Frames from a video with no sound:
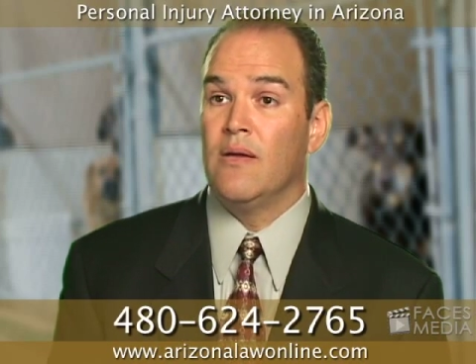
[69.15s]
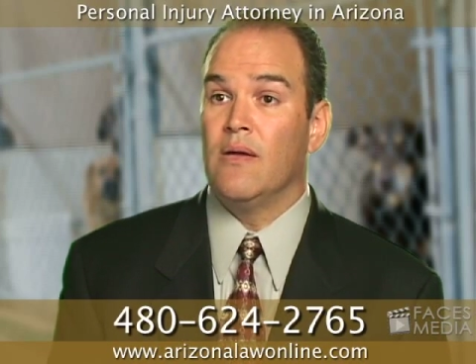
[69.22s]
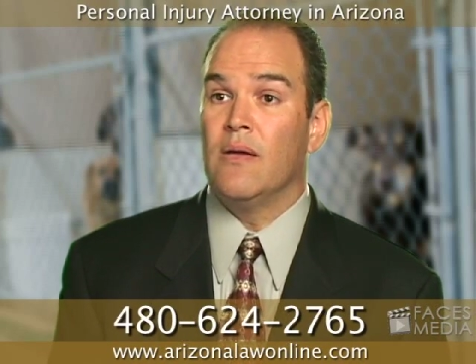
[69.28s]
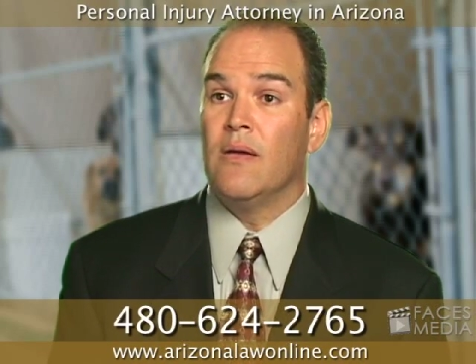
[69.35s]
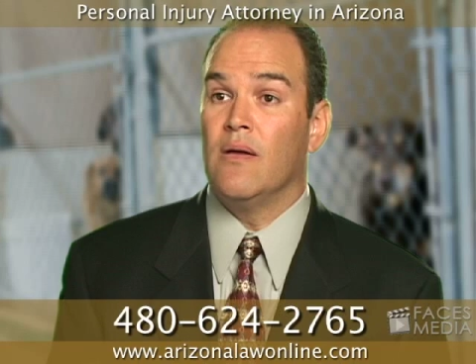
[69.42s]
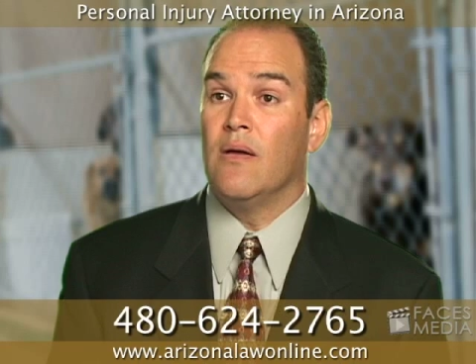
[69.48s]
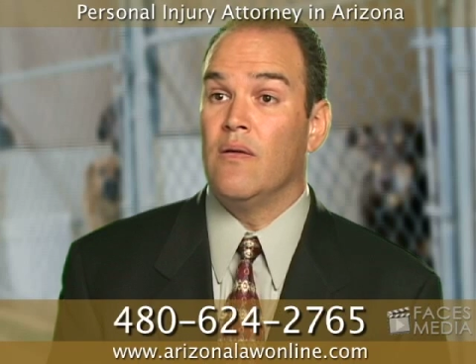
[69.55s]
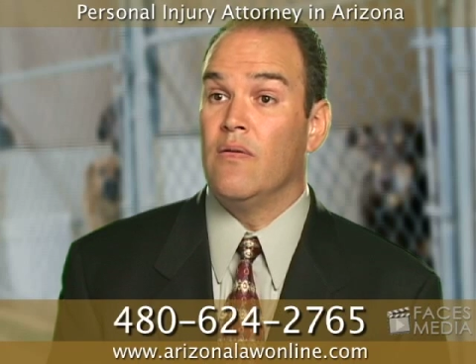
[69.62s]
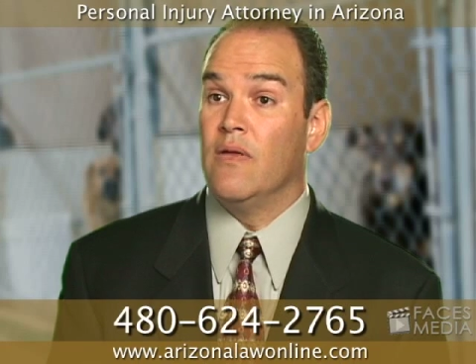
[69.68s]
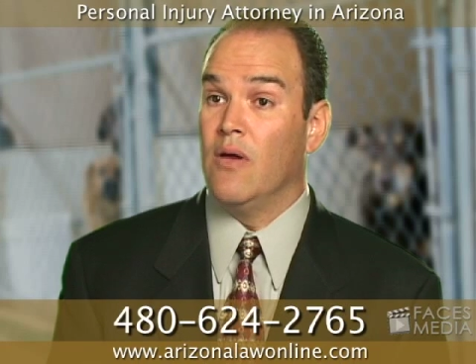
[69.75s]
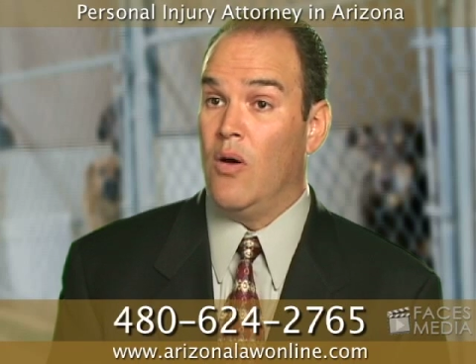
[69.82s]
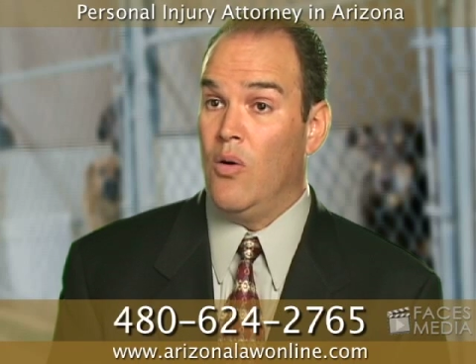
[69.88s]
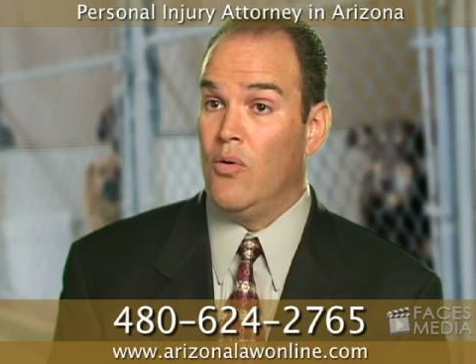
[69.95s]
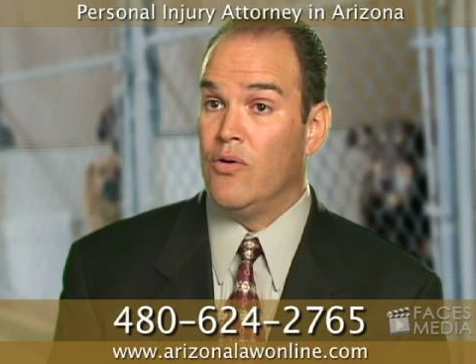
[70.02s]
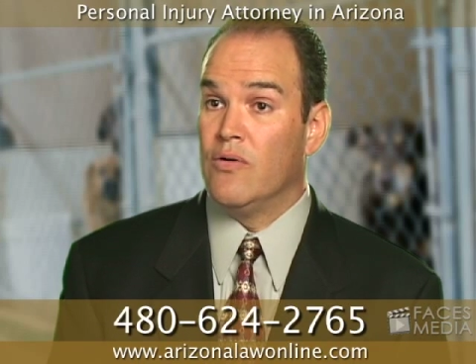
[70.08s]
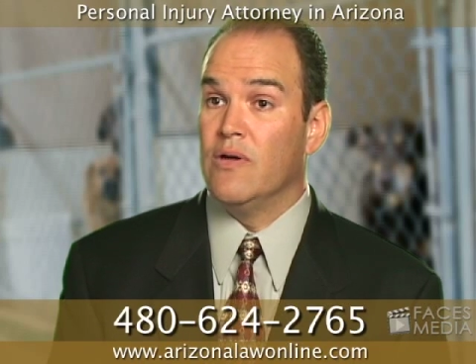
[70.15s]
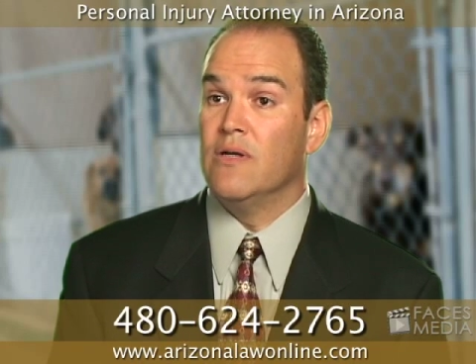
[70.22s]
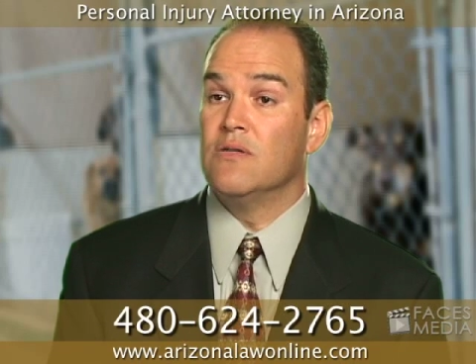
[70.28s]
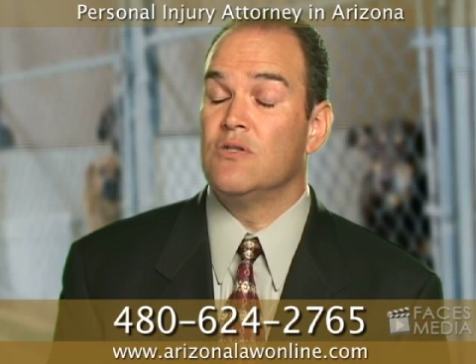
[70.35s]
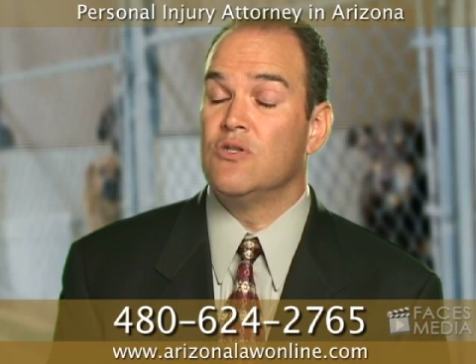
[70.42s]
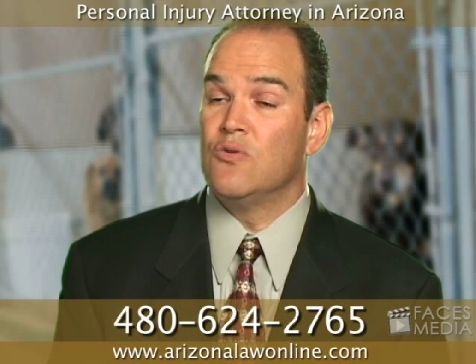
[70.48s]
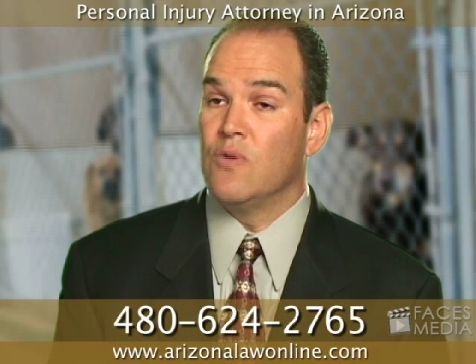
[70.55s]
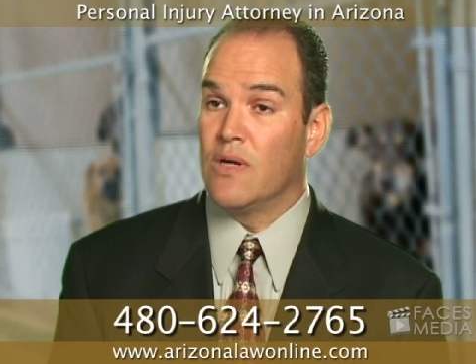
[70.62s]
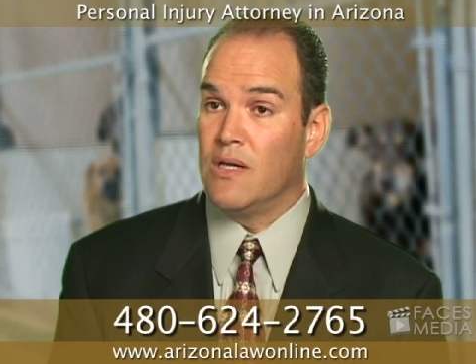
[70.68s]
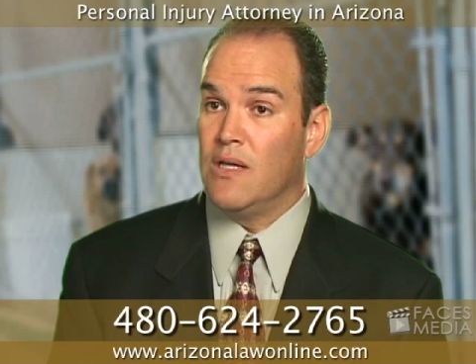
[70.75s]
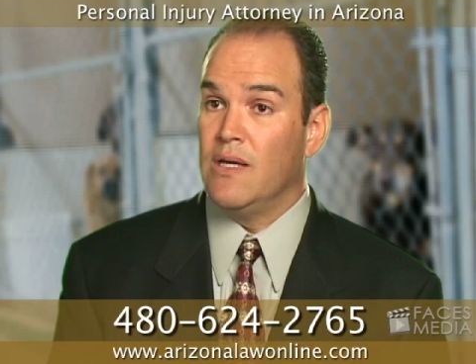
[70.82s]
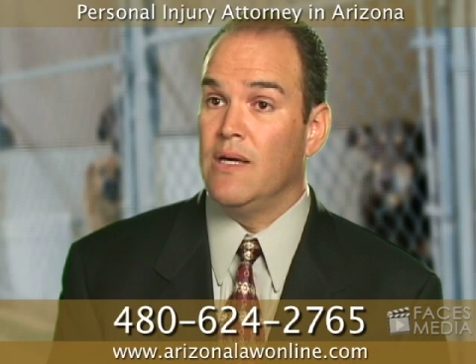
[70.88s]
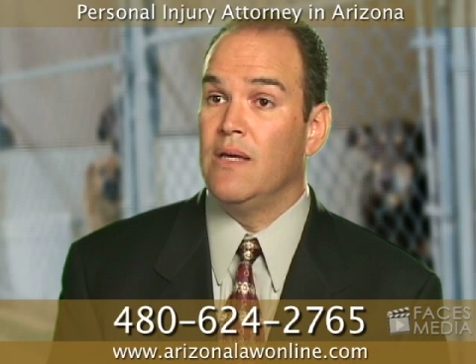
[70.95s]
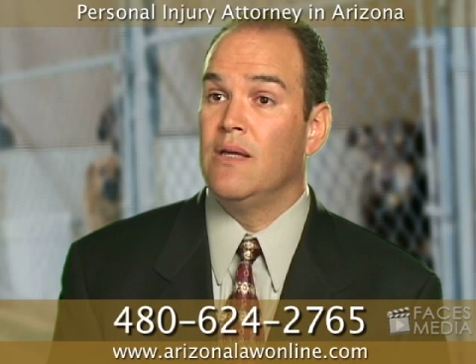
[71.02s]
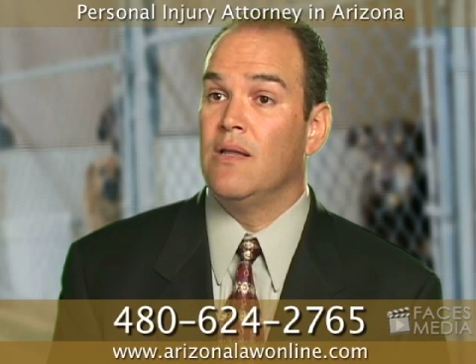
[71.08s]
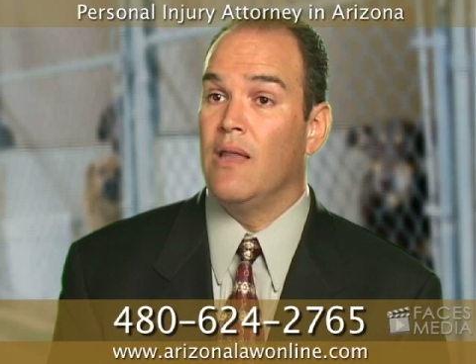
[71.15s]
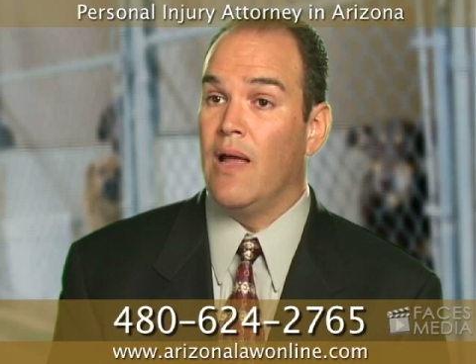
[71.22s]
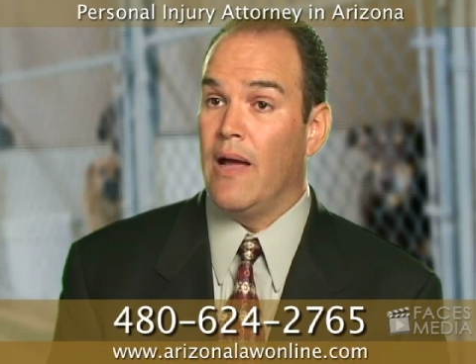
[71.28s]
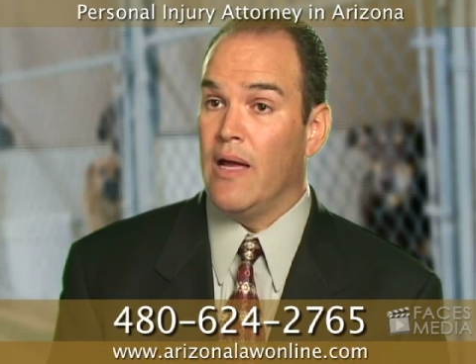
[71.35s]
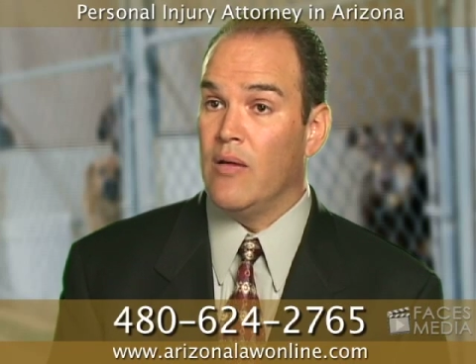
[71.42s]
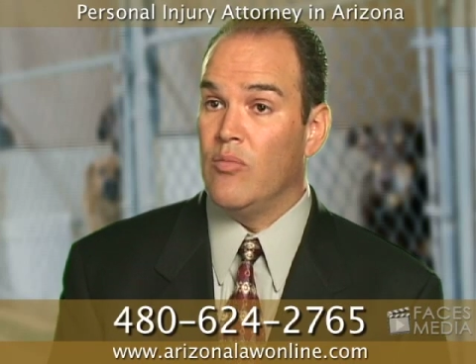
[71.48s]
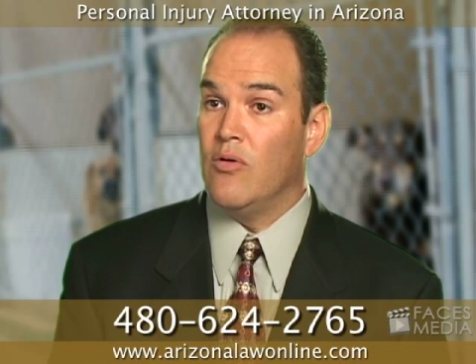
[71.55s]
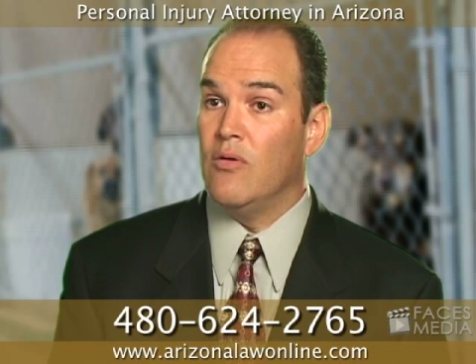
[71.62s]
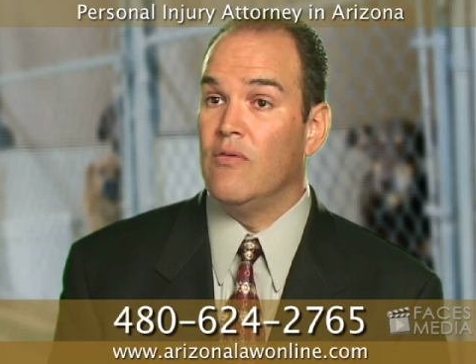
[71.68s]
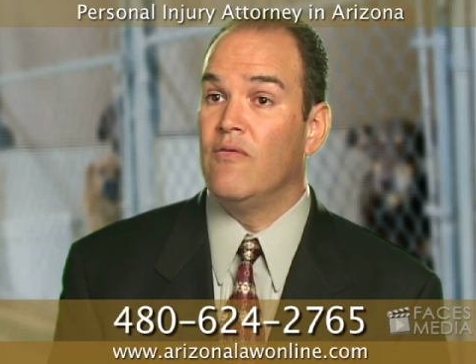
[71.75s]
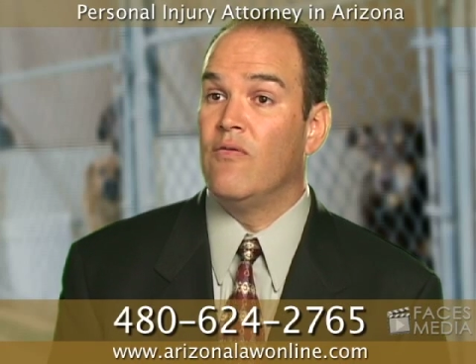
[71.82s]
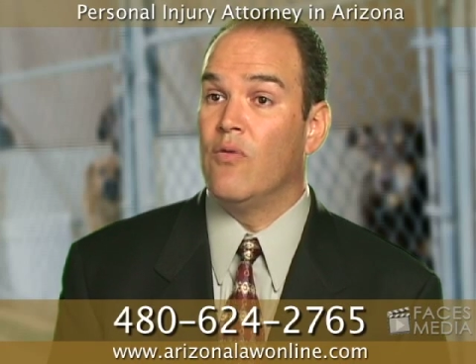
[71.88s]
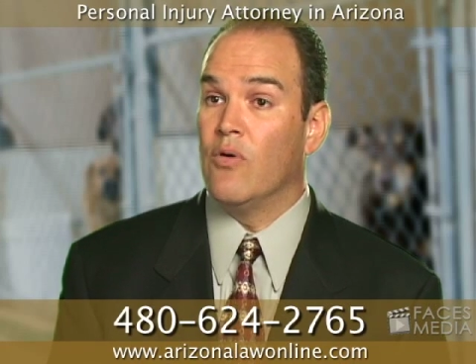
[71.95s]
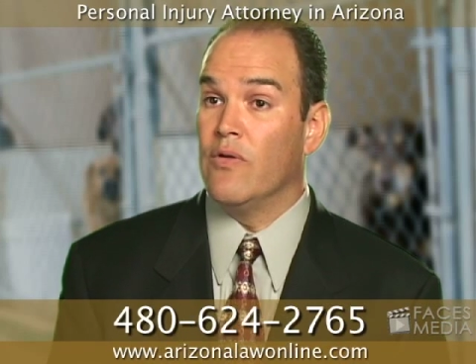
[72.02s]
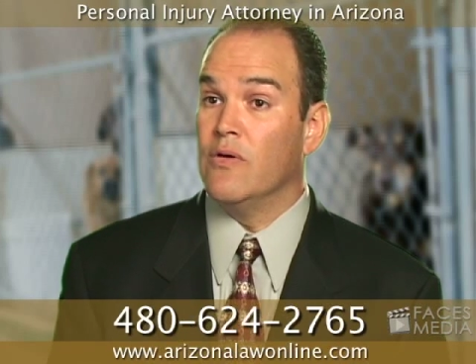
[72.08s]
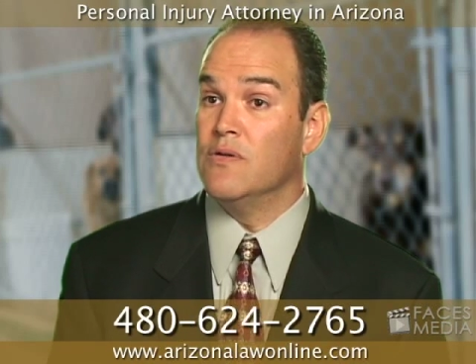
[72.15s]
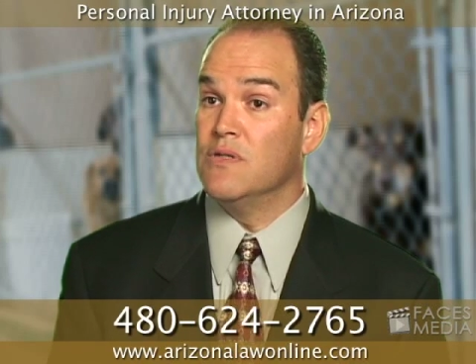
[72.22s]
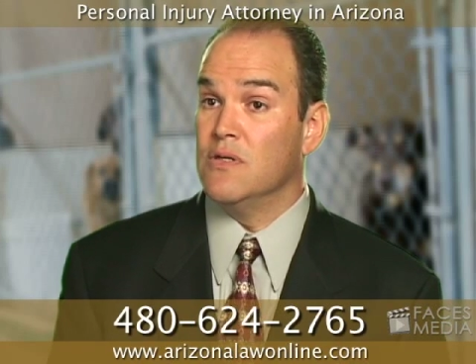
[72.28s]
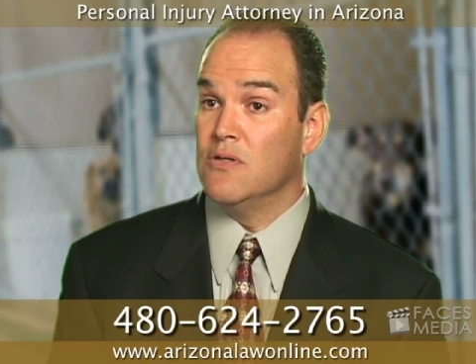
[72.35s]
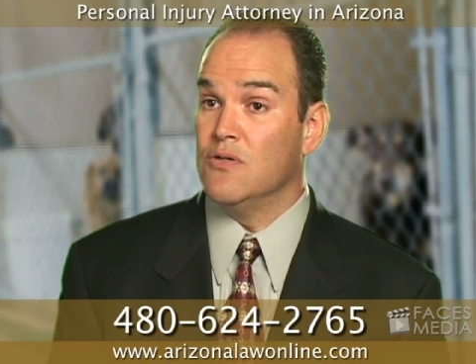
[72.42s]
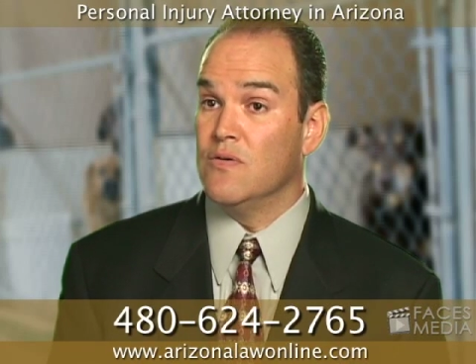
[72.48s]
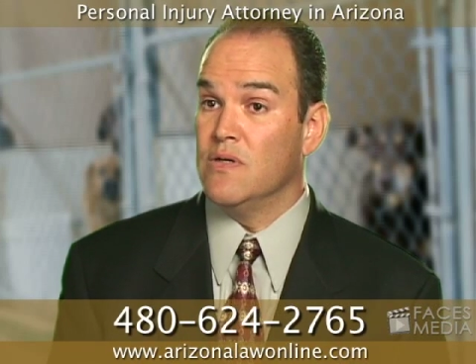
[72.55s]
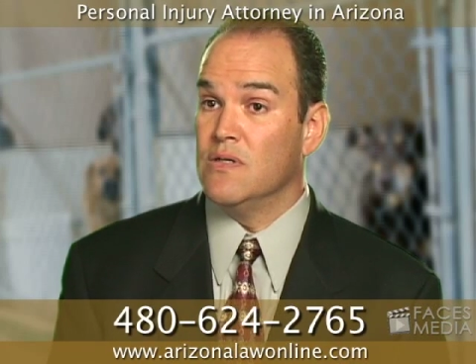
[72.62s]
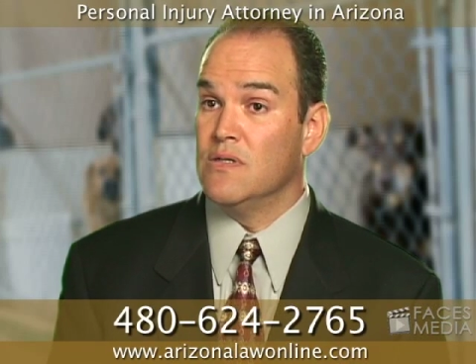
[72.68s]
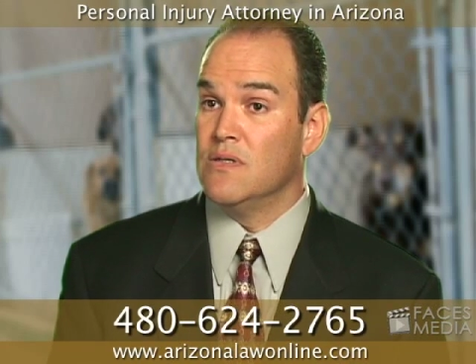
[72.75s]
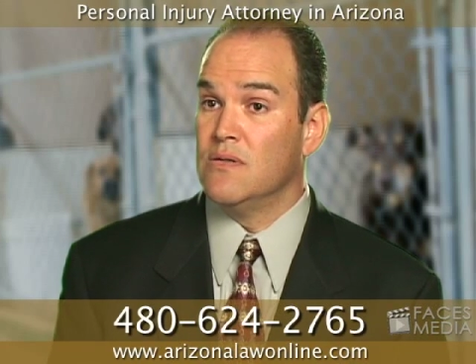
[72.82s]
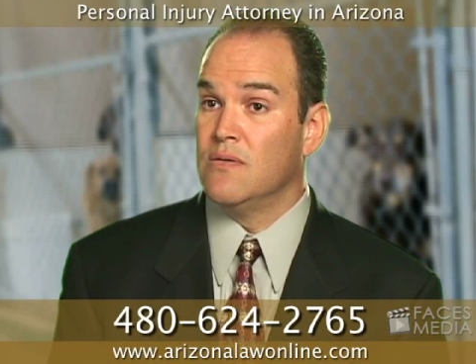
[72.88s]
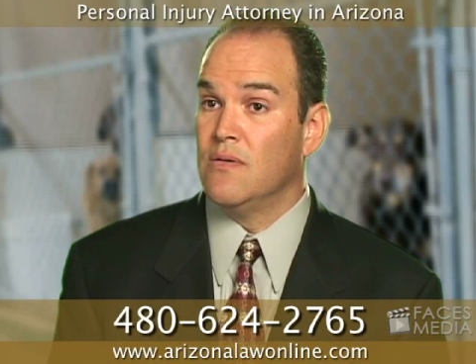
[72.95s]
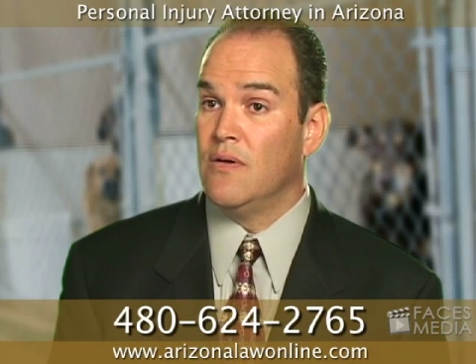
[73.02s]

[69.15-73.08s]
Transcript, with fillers: uh, the owner is strictly liable for those injuries.